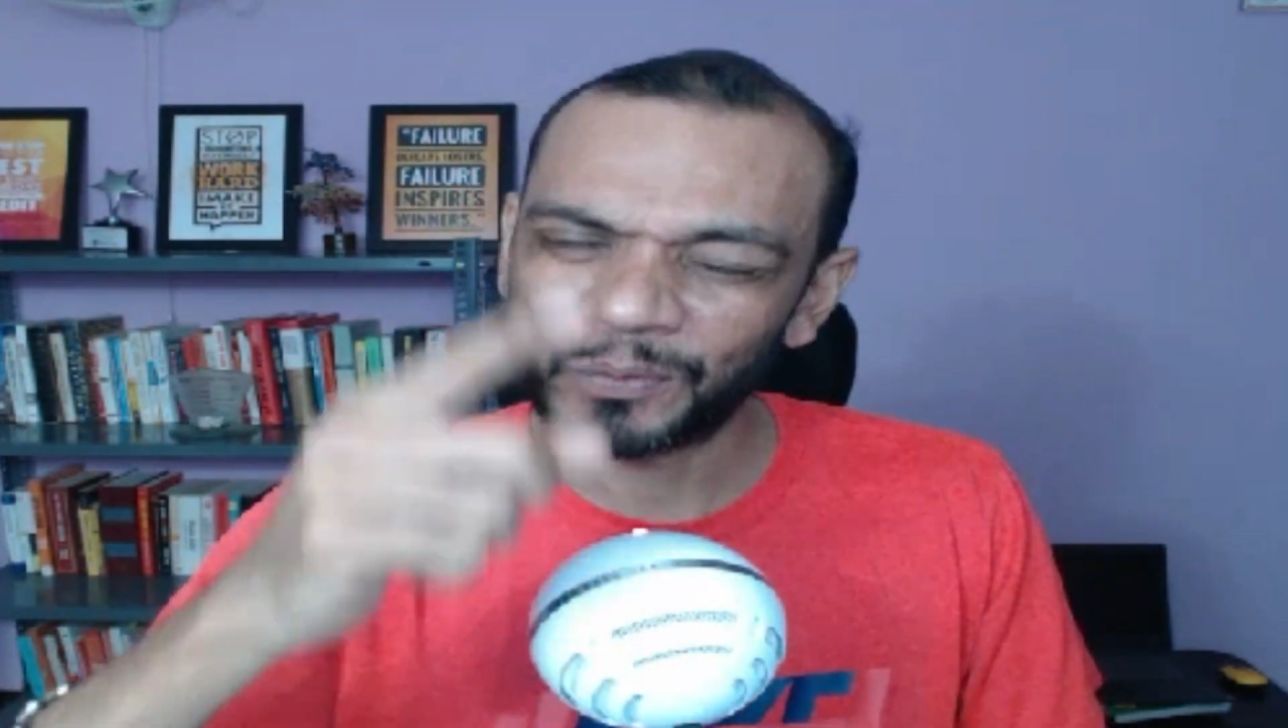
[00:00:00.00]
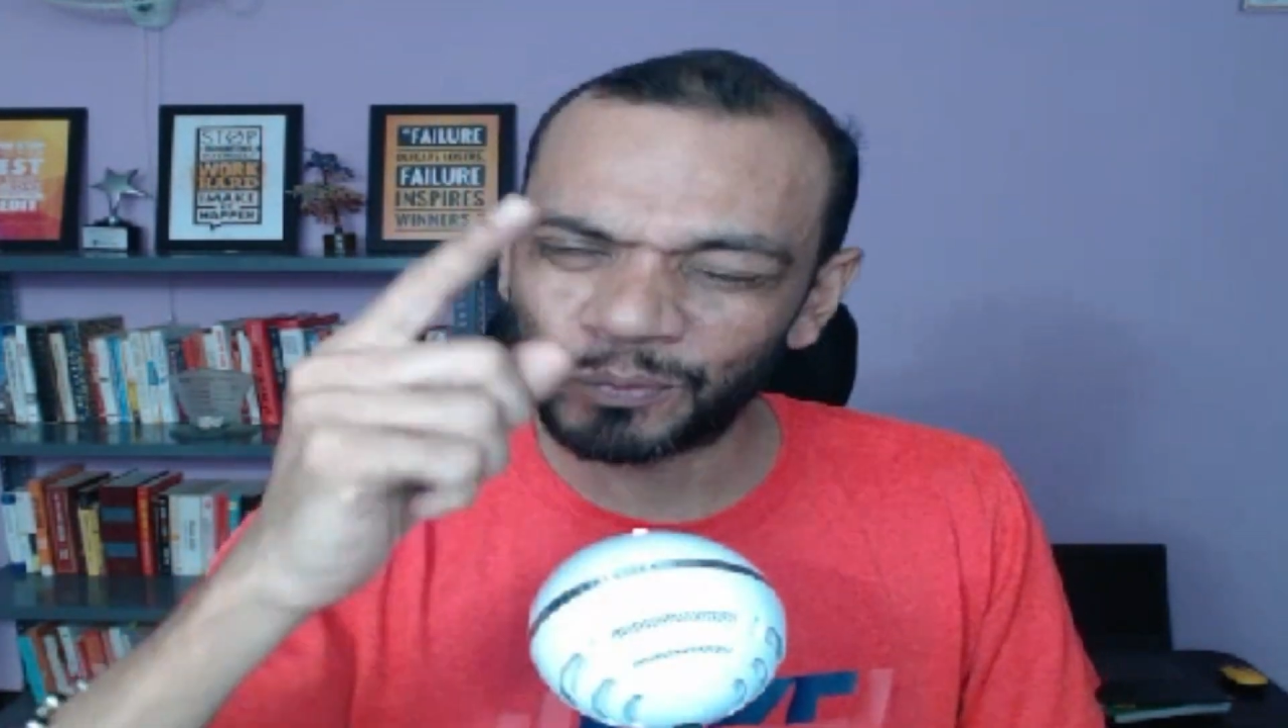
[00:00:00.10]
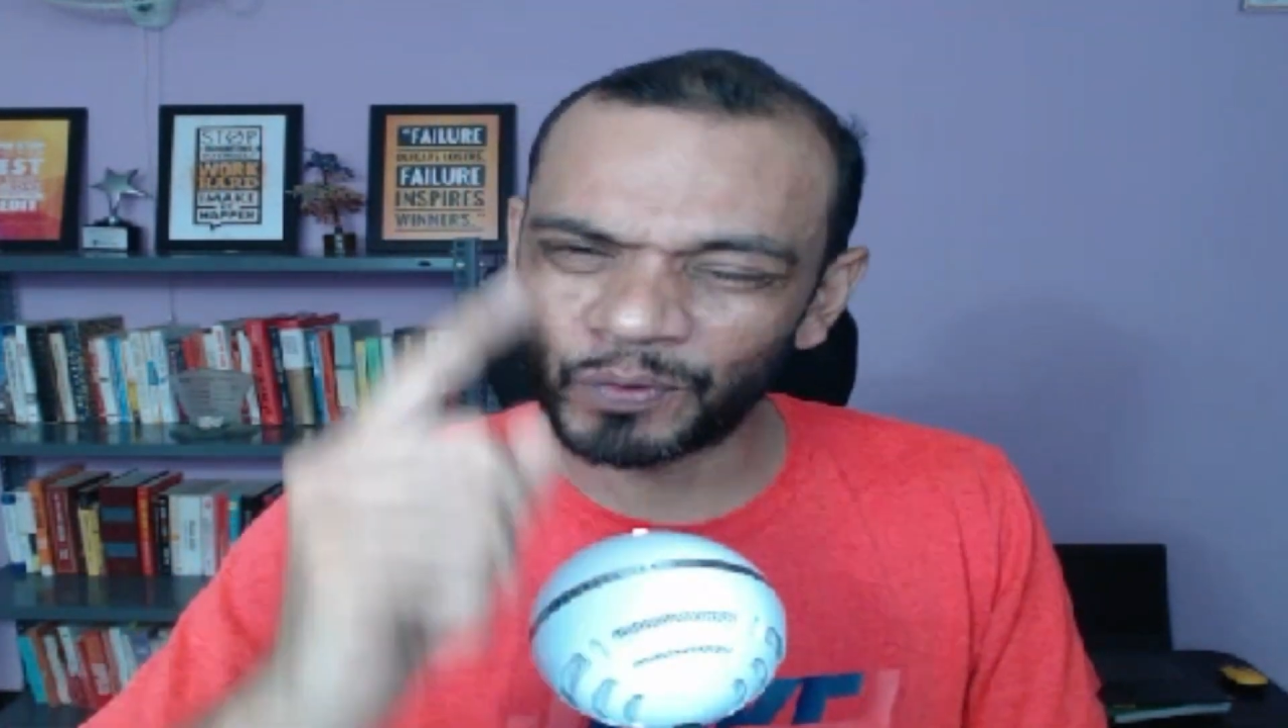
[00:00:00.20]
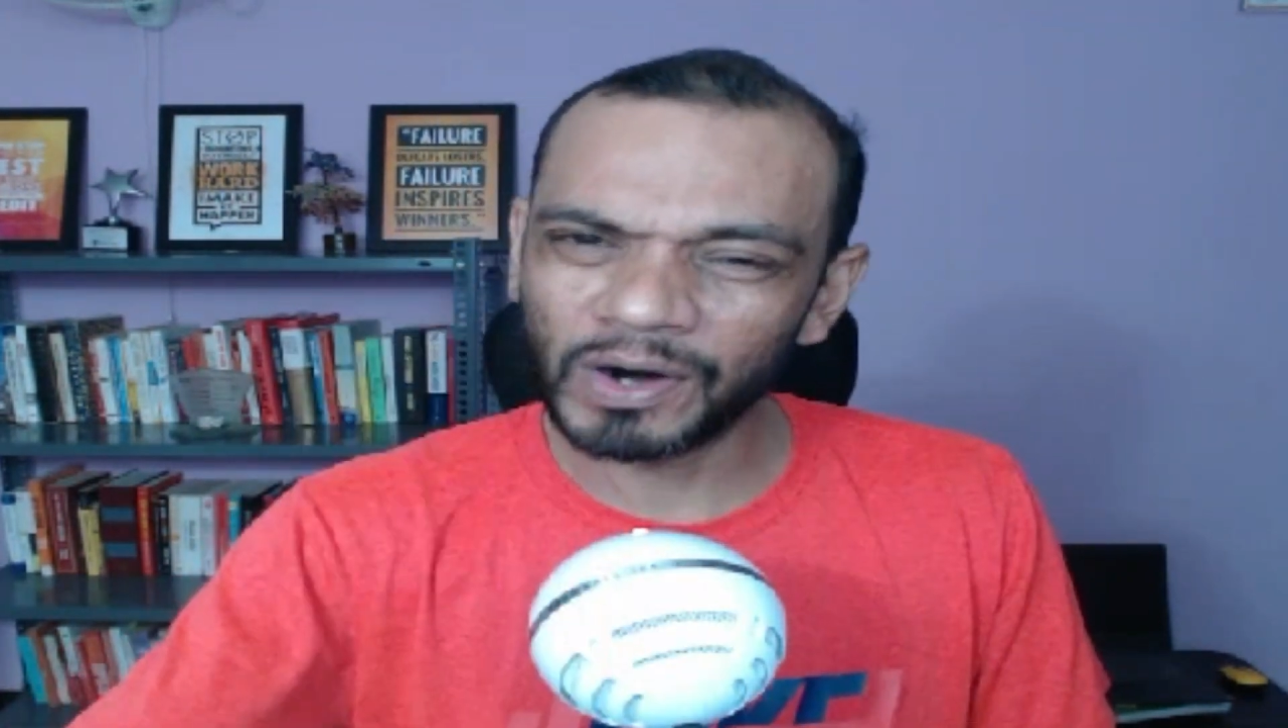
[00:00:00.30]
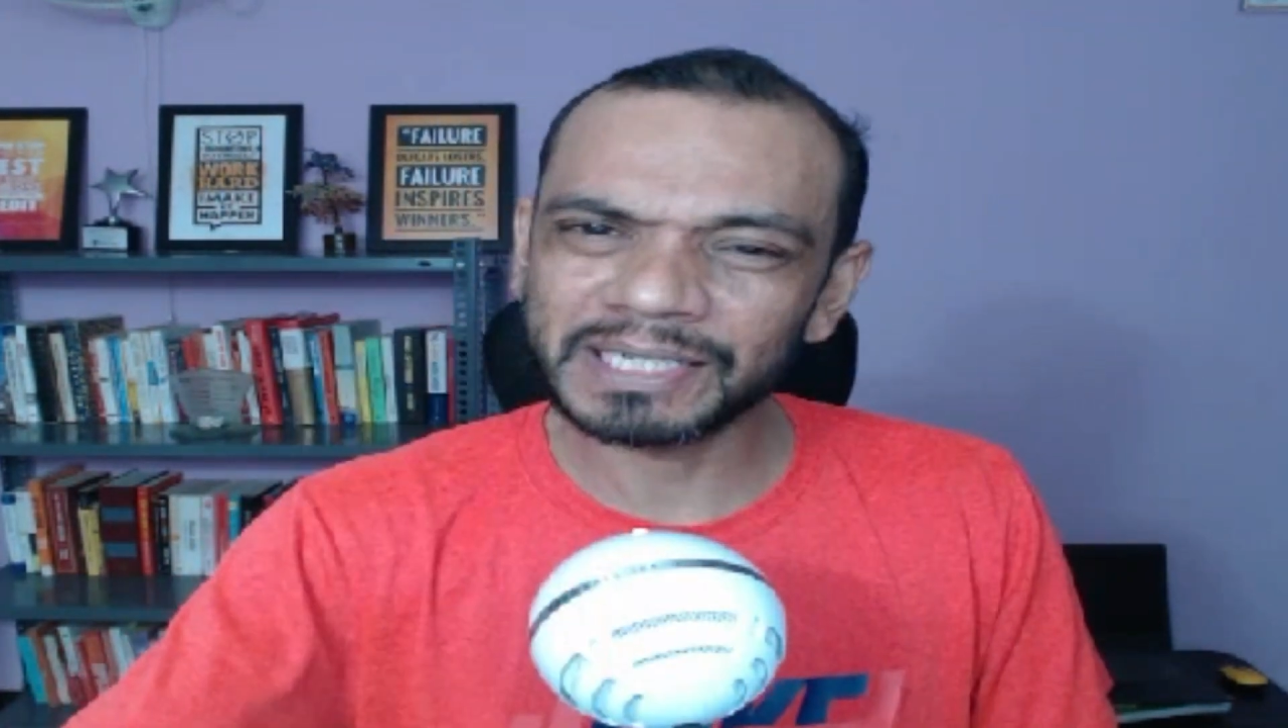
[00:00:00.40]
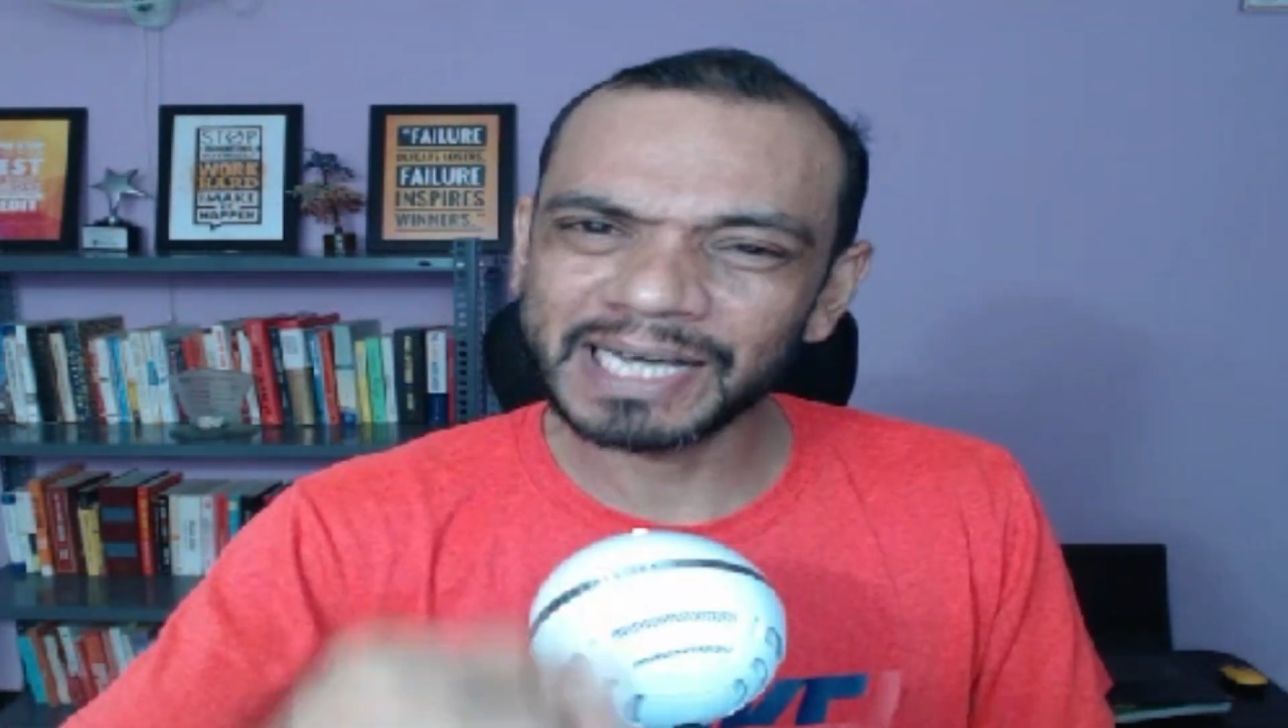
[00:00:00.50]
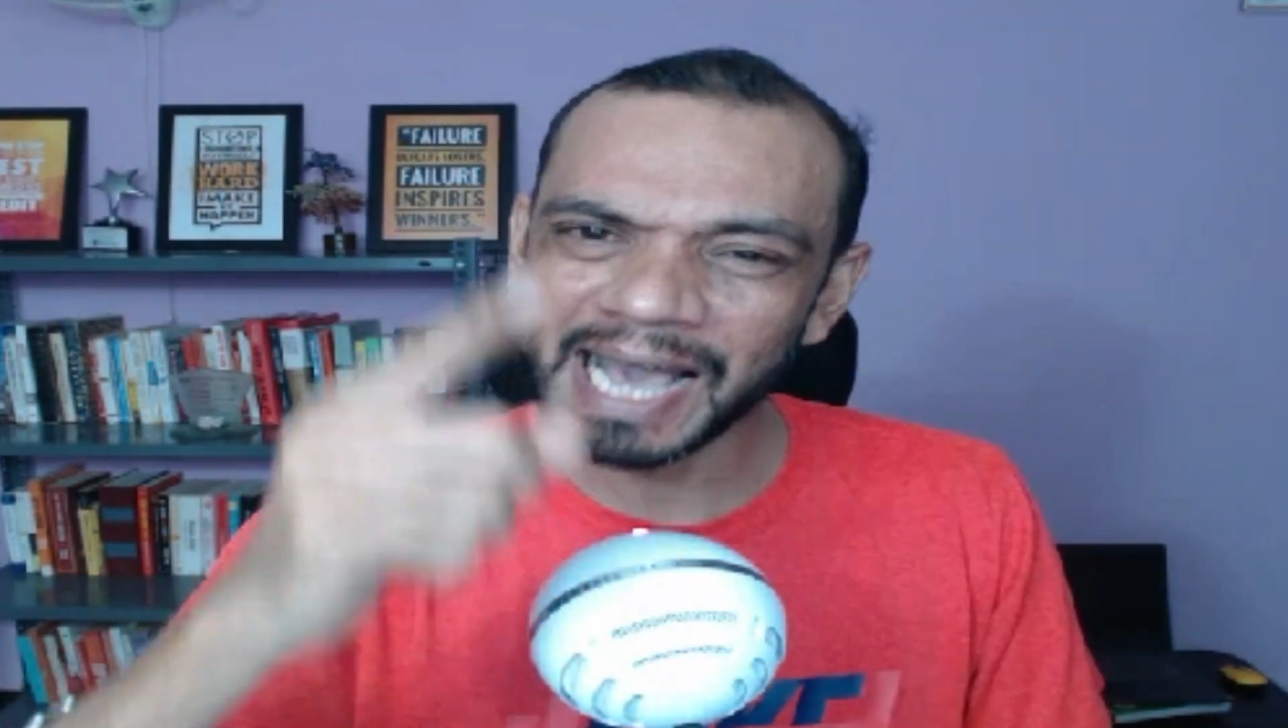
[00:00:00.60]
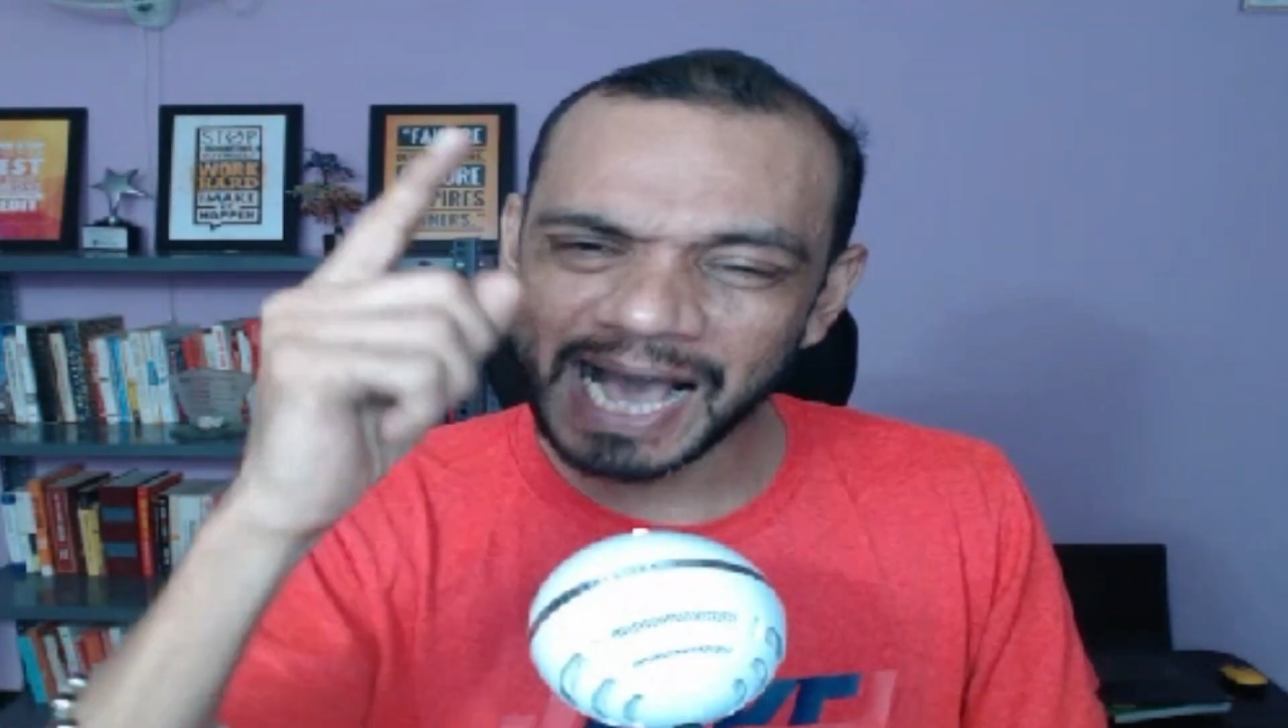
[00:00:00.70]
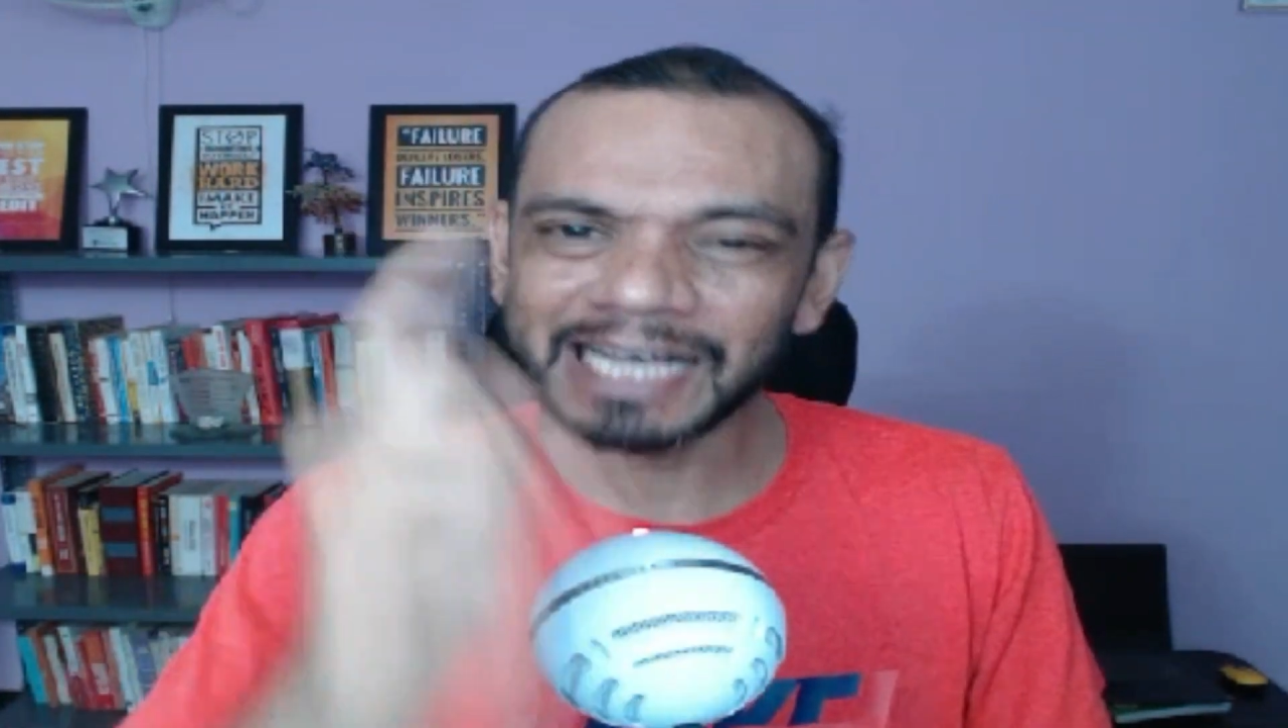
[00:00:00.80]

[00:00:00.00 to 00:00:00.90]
work